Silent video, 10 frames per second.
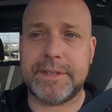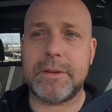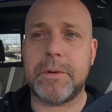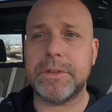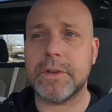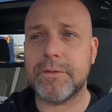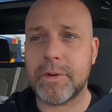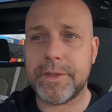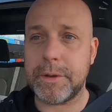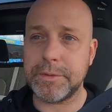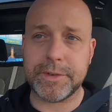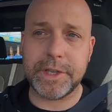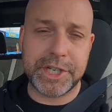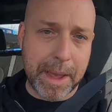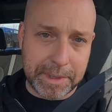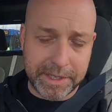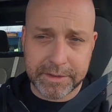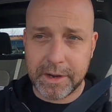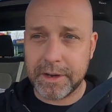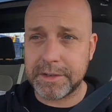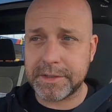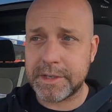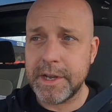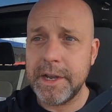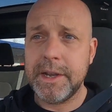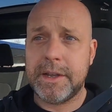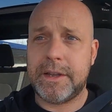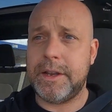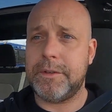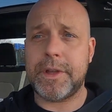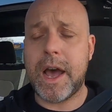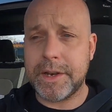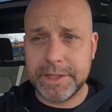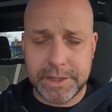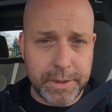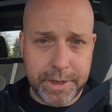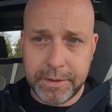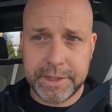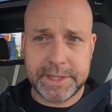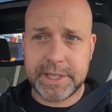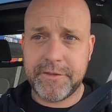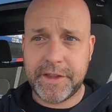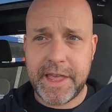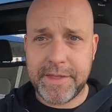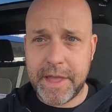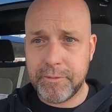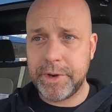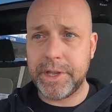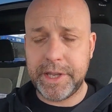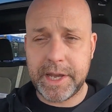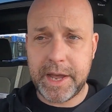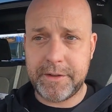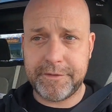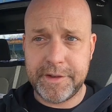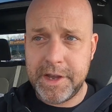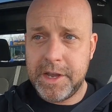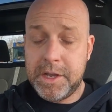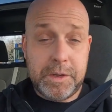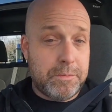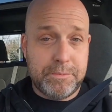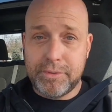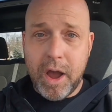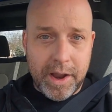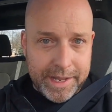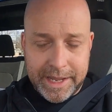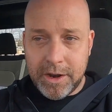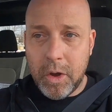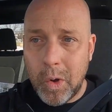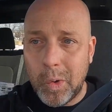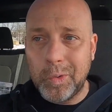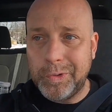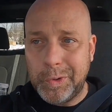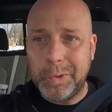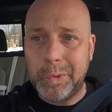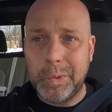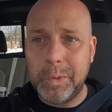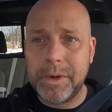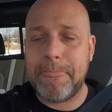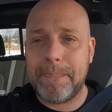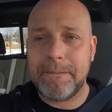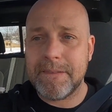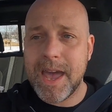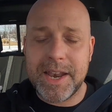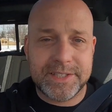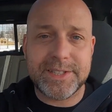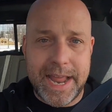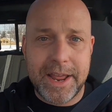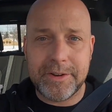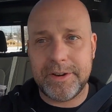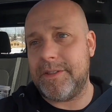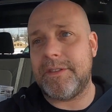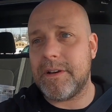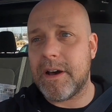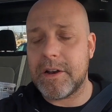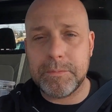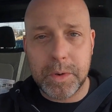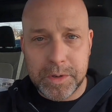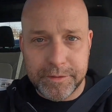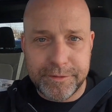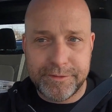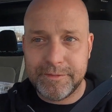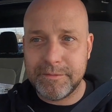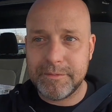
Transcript: so on and so forth. And it was really Japanese cars, you know, Hondas and Toyotas and stuff like that, that really kind of brought in a whole new kind of standard in the automotive